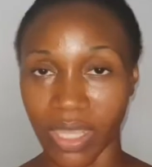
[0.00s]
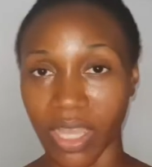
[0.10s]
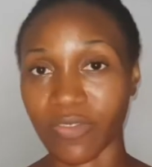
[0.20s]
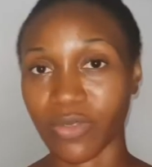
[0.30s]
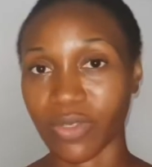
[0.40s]

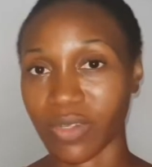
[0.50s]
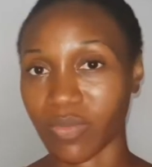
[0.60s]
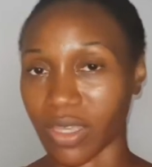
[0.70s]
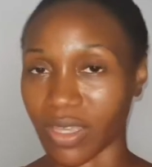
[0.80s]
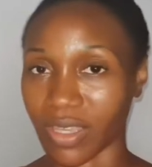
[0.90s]
I've studied
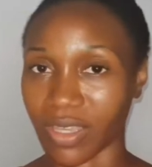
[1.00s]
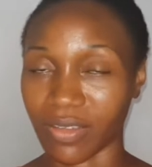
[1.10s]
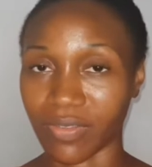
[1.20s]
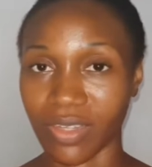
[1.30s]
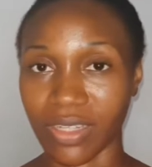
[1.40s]
my hair and
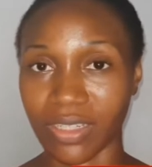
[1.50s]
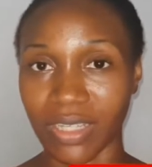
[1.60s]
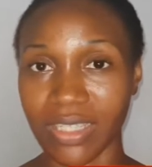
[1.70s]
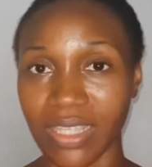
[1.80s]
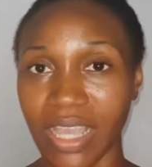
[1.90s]
I found out
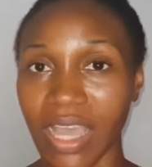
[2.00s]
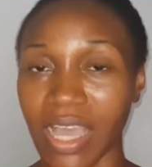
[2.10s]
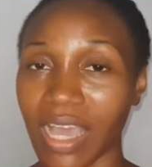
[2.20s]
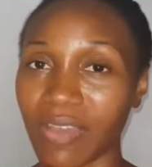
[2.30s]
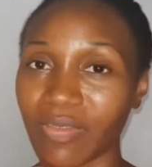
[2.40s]
that
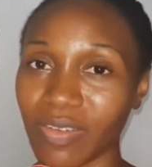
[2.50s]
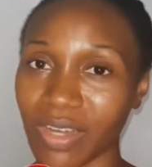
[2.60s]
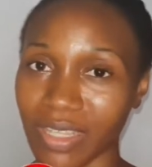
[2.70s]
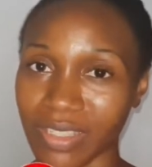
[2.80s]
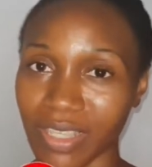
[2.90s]
having
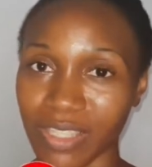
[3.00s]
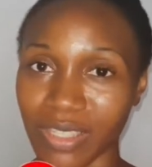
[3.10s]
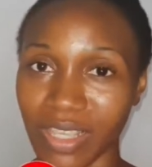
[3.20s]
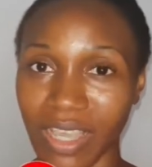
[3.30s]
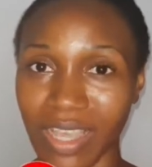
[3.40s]

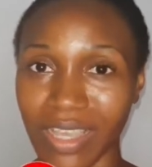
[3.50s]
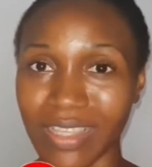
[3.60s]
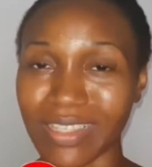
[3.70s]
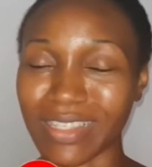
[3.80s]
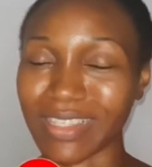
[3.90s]
relaxers
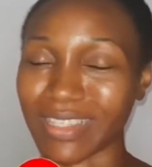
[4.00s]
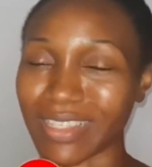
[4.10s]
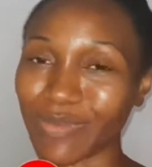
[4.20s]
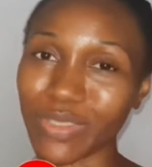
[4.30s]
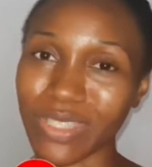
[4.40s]

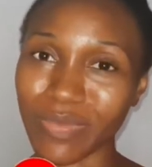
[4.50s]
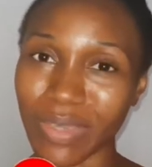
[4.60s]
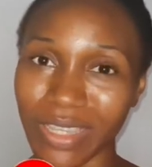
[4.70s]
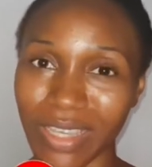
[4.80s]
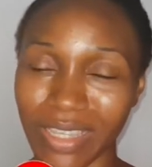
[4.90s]
is putting
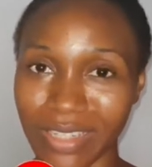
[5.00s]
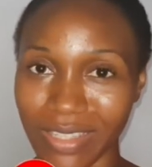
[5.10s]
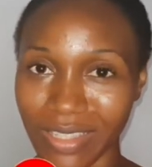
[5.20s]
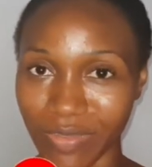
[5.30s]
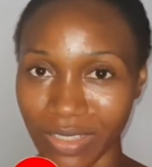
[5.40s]
my hair at a
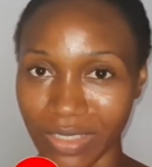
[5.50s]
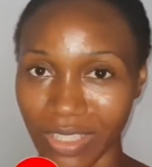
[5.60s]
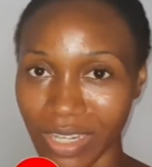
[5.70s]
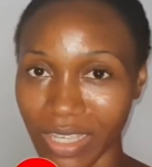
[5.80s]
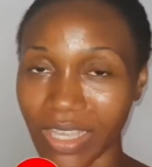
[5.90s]

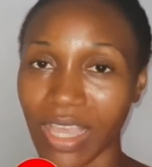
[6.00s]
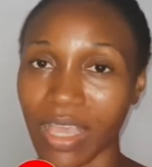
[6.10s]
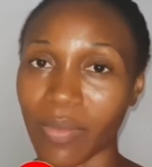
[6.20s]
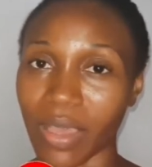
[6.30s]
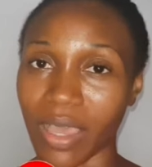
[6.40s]
disadvantage. Like
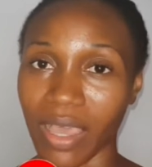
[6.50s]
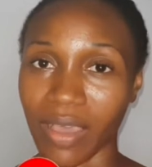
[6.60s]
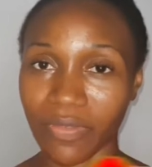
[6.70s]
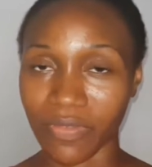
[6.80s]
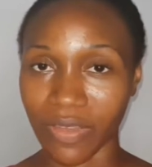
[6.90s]
I
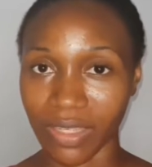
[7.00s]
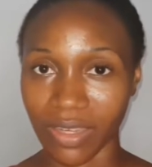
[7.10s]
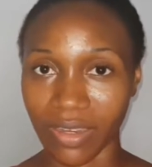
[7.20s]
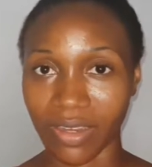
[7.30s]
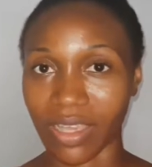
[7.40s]
have fine
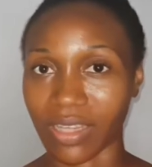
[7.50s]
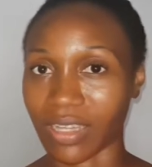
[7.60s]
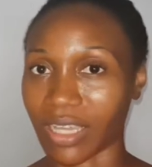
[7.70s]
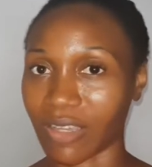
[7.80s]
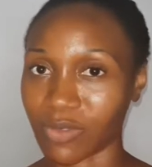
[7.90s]
hair and
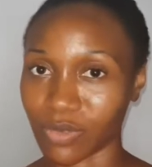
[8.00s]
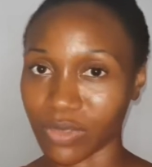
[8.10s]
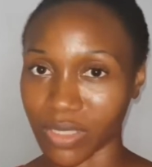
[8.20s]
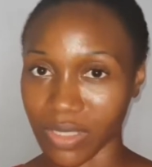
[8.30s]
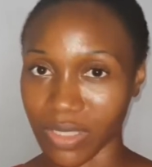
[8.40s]
I have
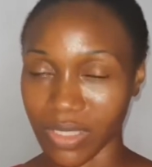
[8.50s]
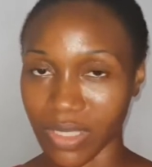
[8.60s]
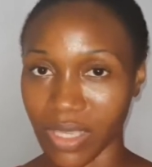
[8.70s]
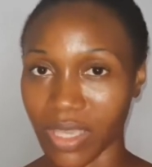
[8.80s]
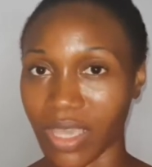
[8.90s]
low
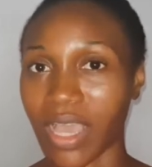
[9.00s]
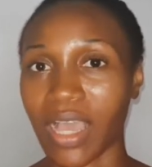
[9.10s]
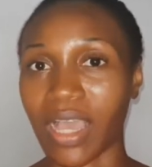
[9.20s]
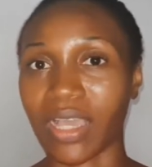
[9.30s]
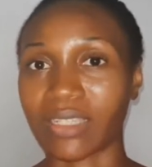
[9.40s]
density hair
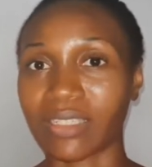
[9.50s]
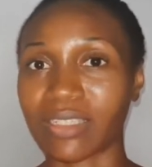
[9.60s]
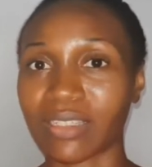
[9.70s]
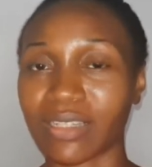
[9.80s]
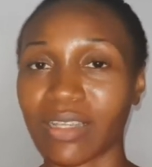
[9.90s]
and
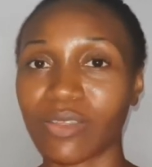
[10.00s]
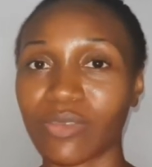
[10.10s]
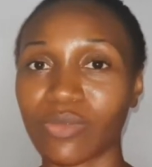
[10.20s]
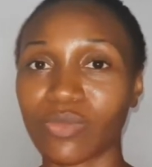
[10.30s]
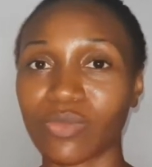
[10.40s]

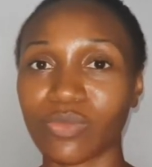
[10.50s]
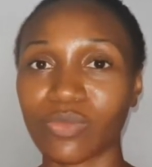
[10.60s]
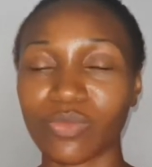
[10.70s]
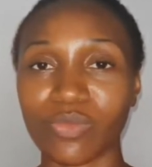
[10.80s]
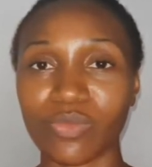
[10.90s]

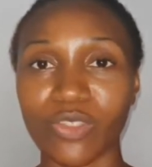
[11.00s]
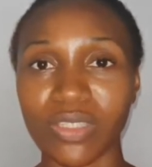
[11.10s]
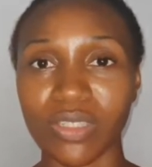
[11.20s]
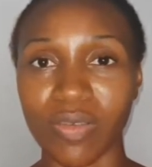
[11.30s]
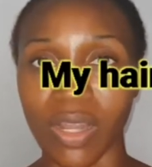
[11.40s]

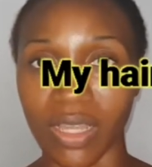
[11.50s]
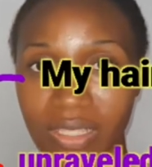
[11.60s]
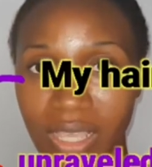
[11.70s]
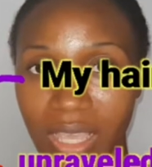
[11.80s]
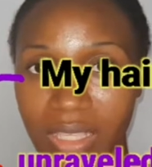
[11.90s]
using a
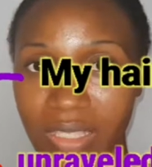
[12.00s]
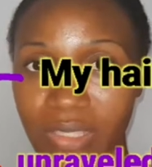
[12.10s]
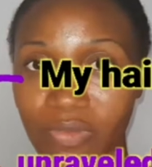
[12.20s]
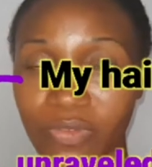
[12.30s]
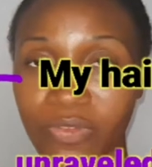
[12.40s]
relaxer
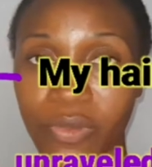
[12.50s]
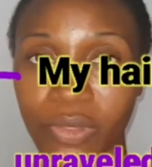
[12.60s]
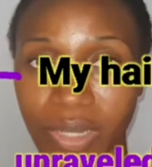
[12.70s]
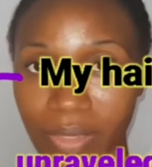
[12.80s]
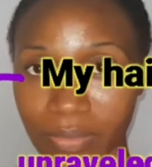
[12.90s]
is
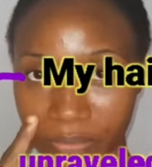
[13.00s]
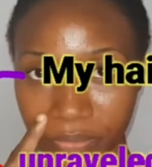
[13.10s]
further